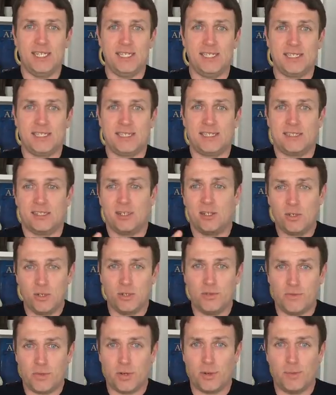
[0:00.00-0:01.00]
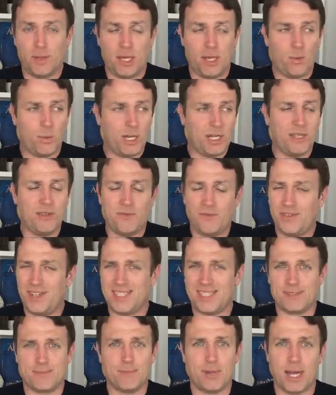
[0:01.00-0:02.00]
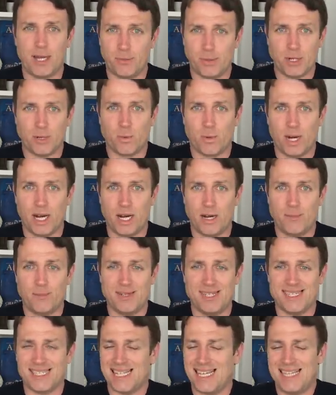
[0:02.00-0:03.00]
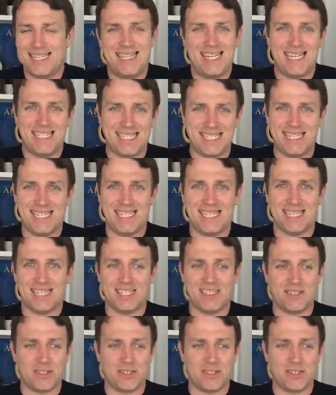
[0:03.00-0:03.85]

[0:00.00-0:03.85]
is good for me, when it fits my requirements, and that's it.